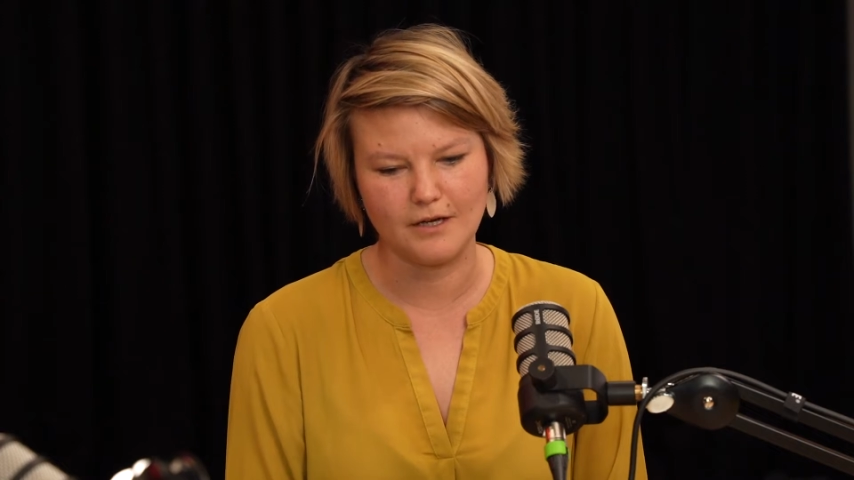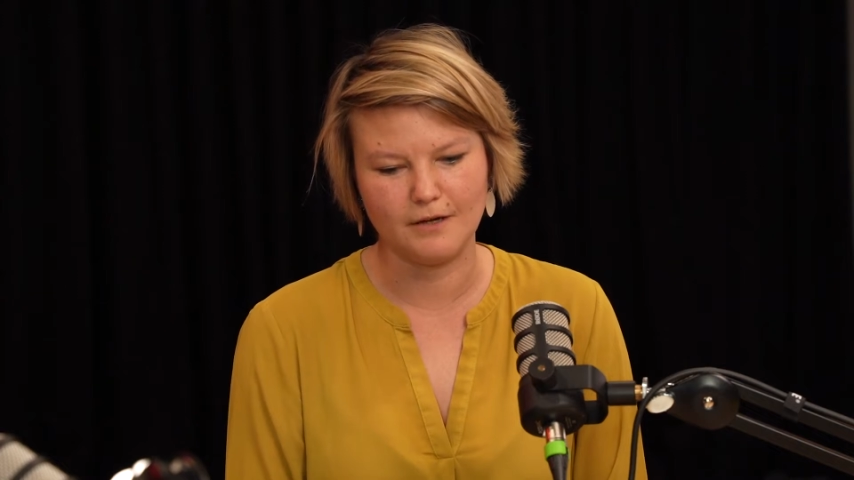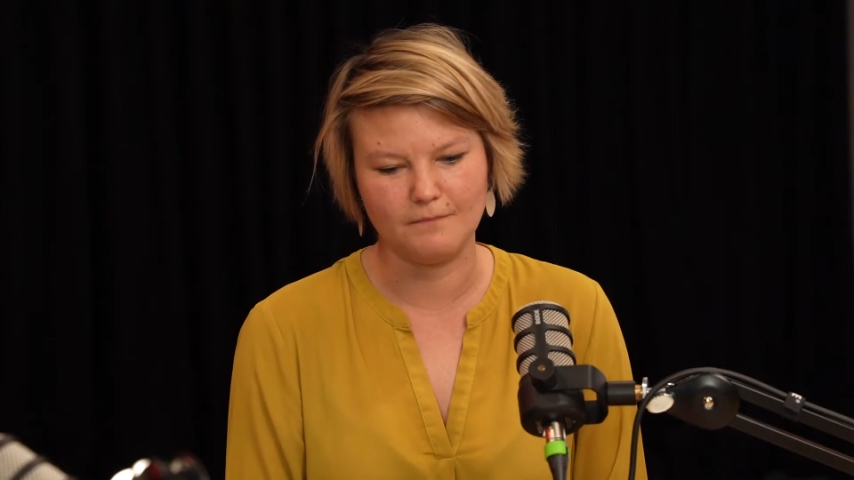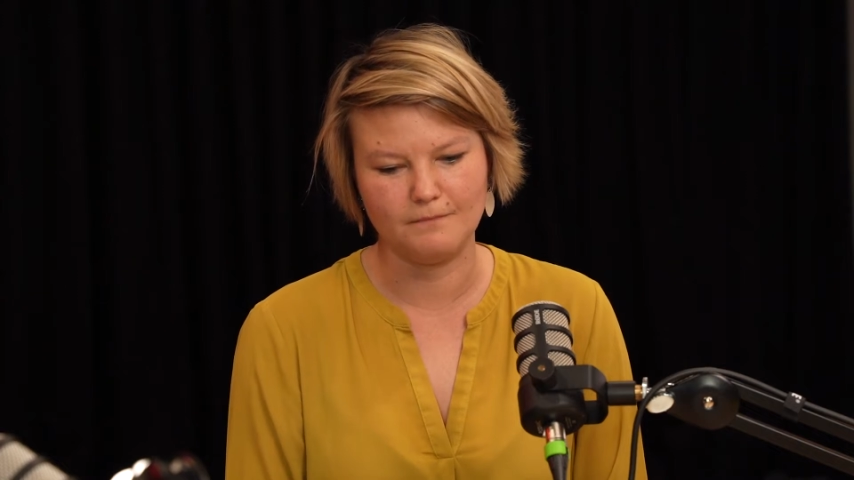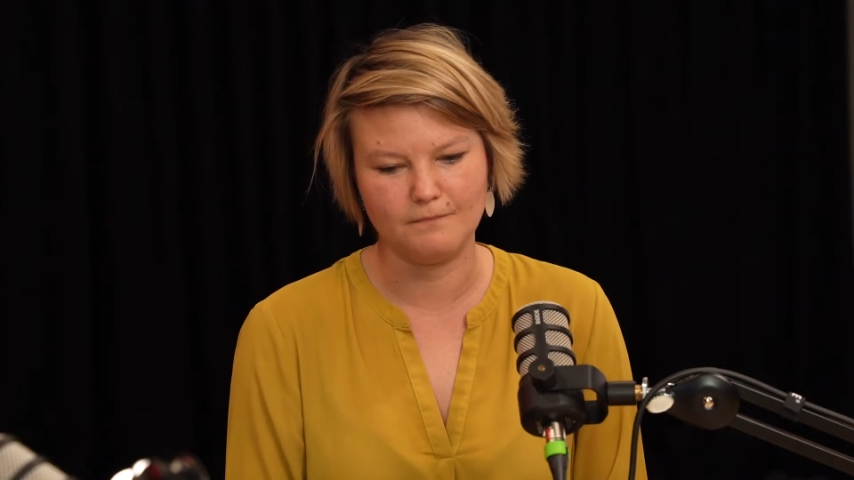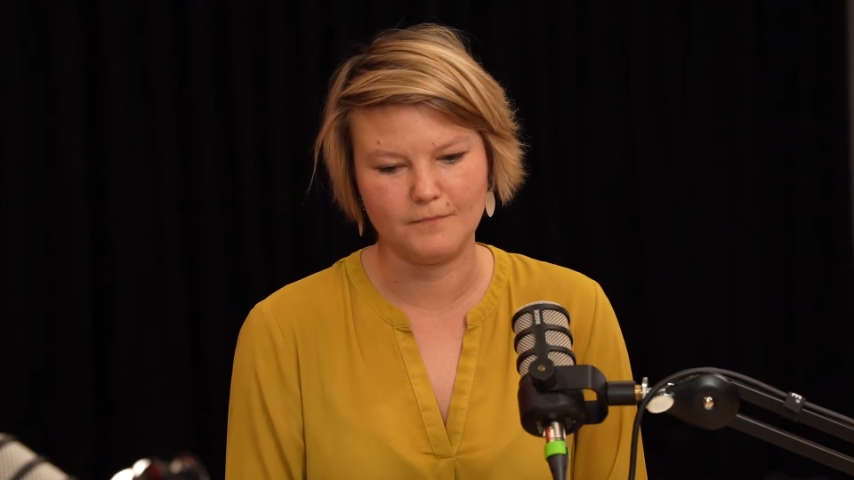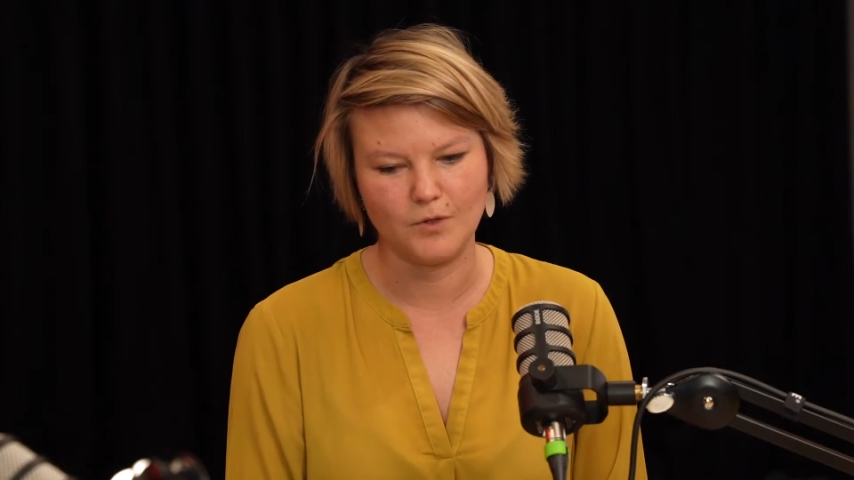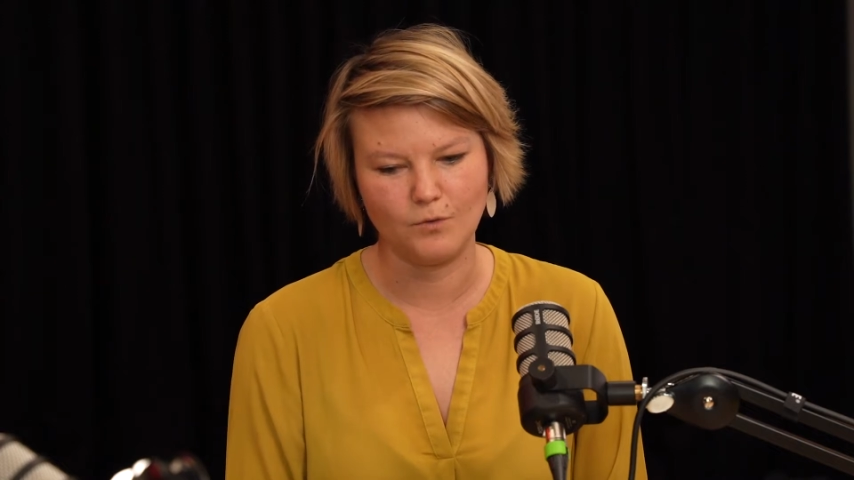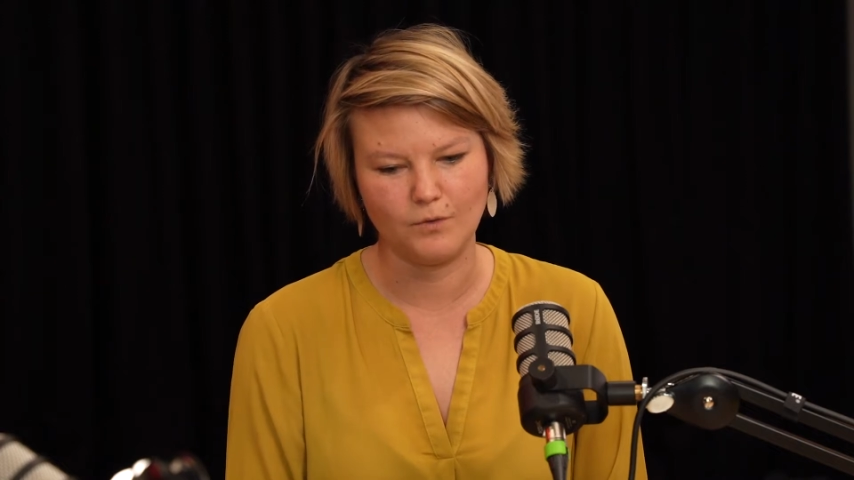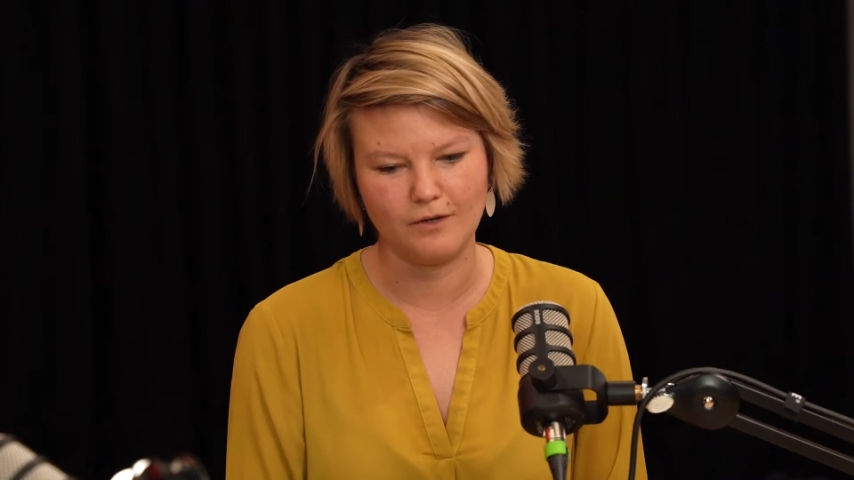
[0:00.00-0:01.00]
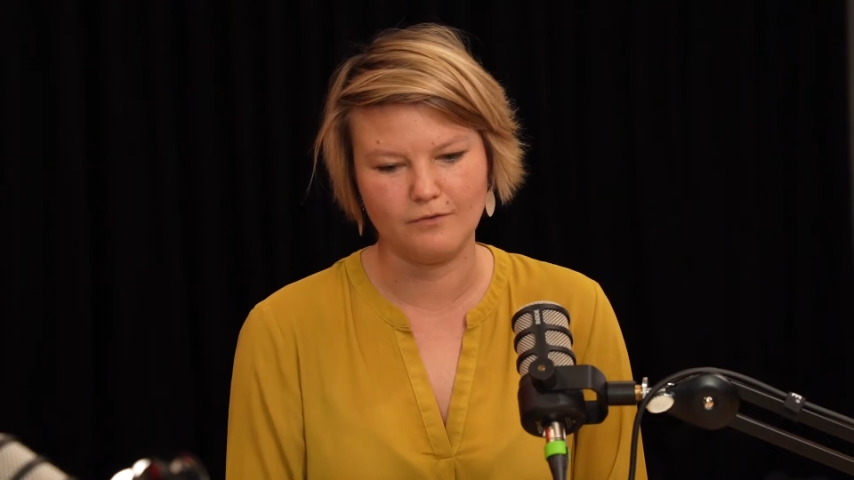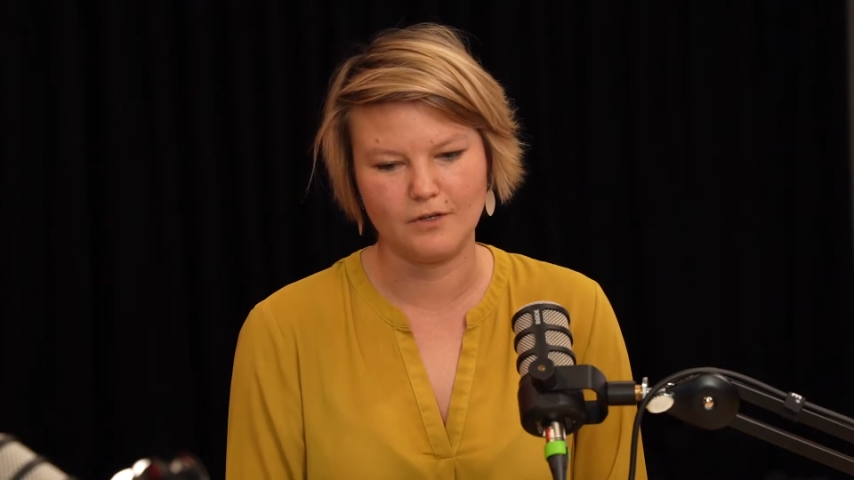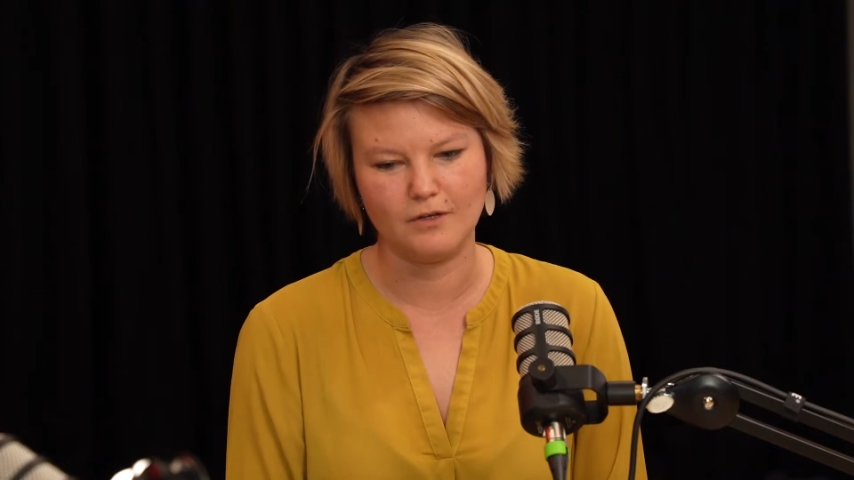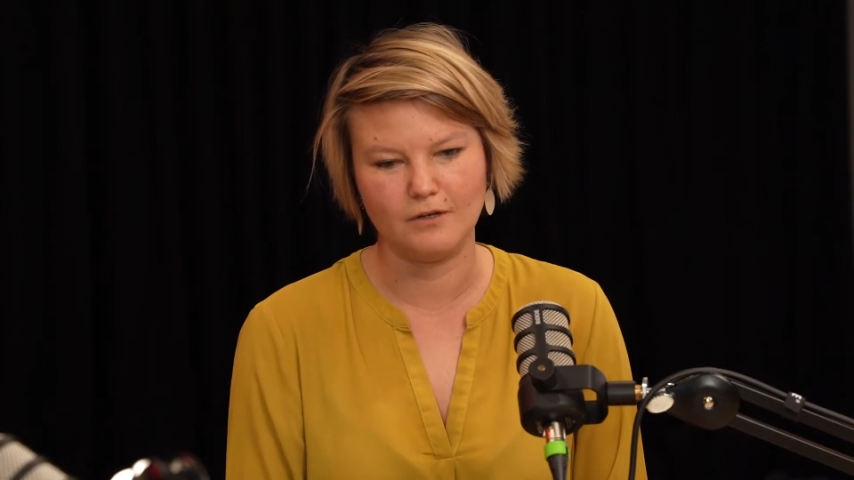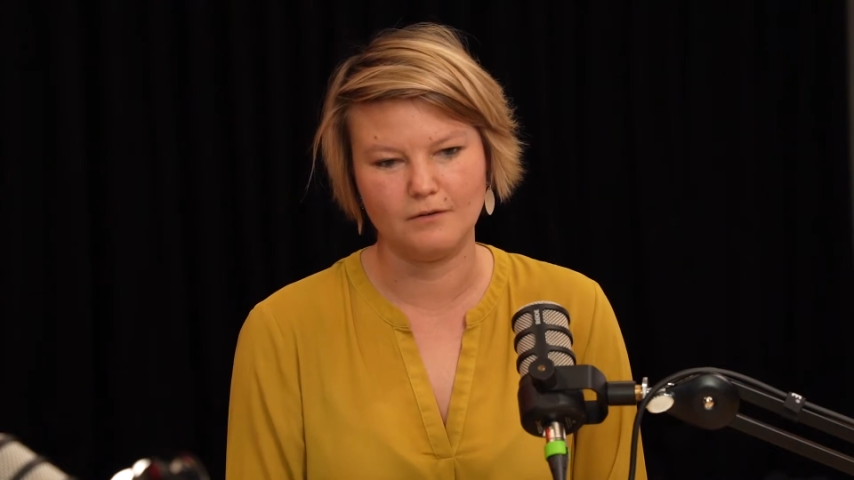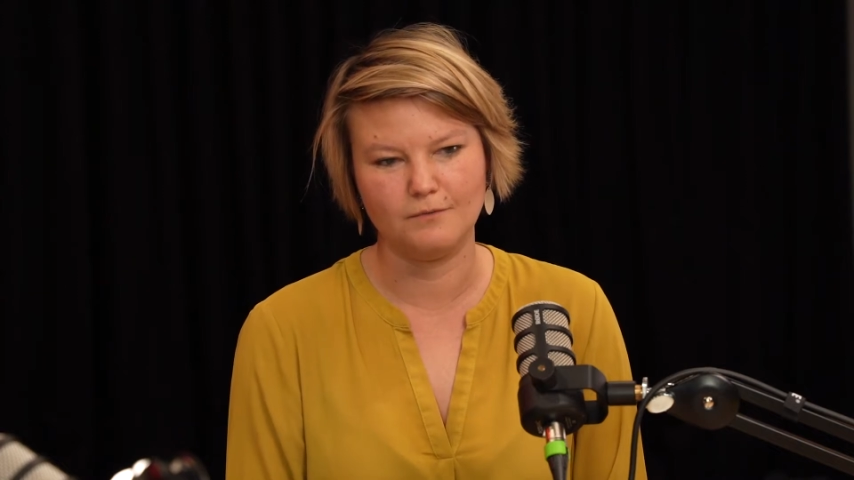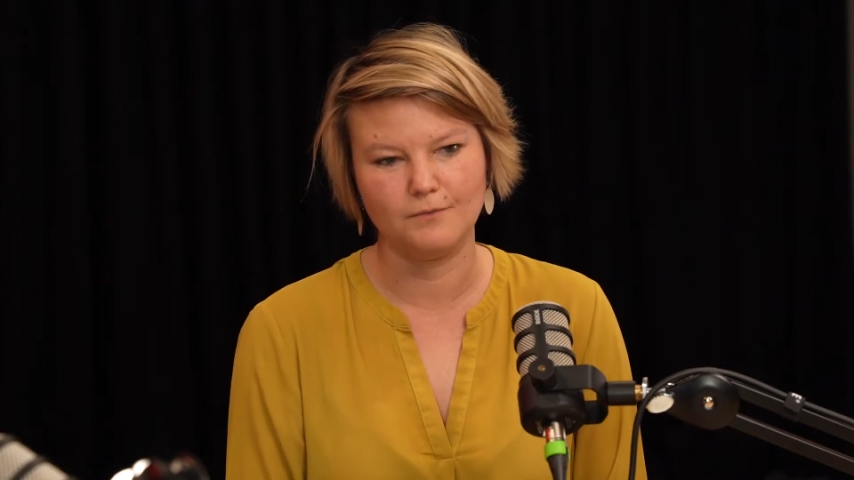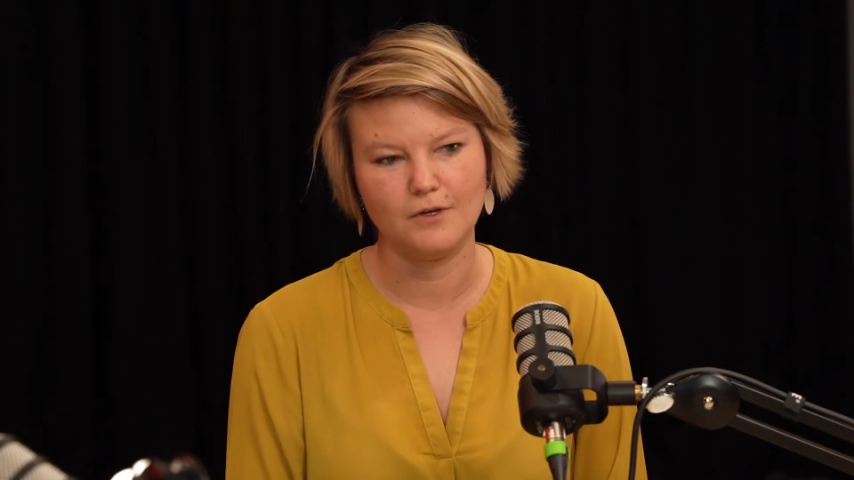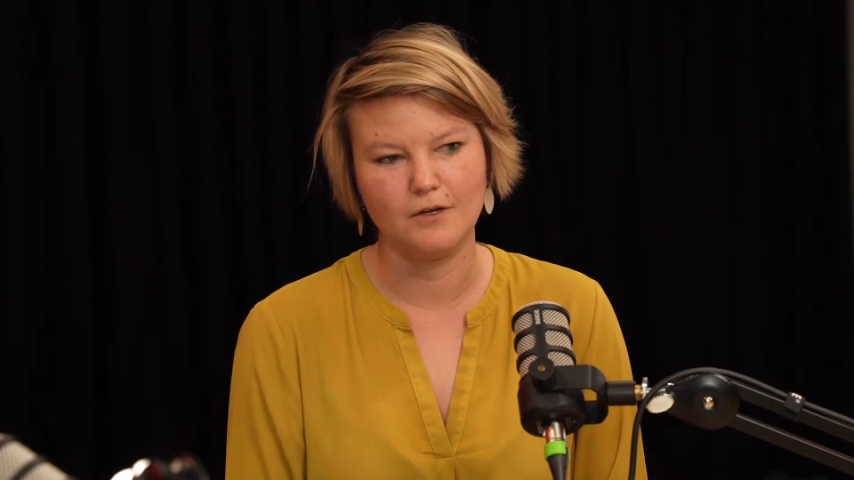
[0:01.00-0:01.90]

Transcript: one of the